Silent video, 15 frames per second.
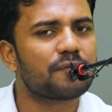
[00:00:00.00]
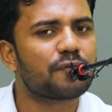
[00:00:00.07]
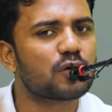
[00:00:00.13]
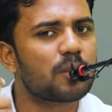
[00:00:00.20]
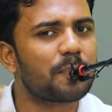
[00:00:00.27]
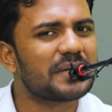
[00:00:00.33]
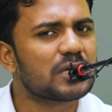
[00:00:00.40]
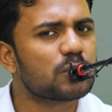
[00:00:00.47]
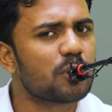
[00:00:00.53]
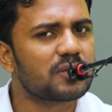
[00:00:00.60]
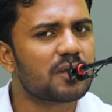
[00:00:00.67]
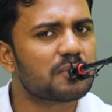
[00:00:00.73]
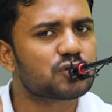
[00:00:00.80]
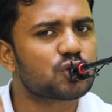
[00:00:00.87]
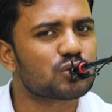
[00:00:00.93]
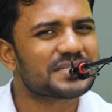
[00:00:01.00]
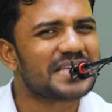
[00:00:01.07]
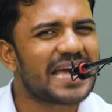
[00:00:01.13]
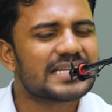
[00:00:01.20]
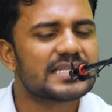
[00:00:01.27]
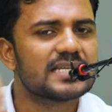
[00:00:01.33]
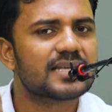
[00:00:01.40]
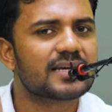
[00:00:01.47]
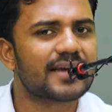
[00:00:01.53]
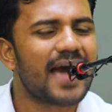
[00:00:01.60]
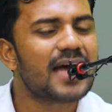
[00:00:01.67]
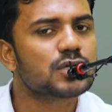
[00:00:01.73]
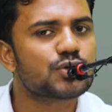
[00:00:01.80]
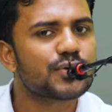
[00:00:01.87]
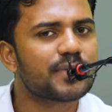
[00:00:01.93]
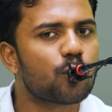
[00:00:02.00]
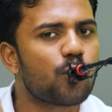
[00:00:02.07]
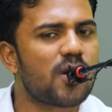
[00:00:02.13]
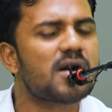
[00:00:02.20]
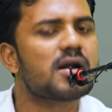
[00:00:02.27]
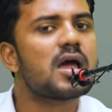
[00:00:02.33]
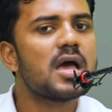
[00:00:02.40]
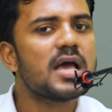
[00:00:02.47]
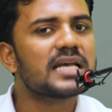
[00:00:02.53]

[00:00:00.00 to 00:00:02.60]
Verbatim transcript: for the betterment of society, the country, the world.